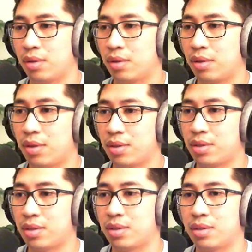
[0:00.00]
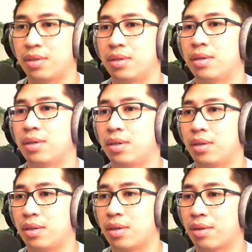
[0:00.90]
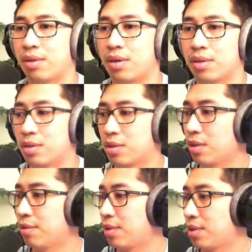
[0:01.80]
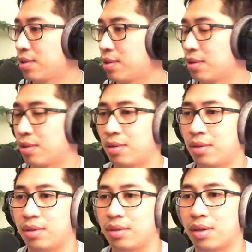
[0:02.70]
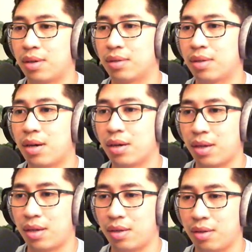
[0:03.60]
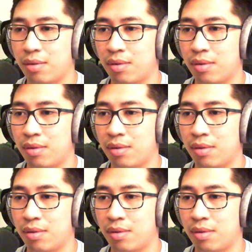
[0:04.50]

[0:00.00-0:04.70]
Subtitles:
this .authService.login,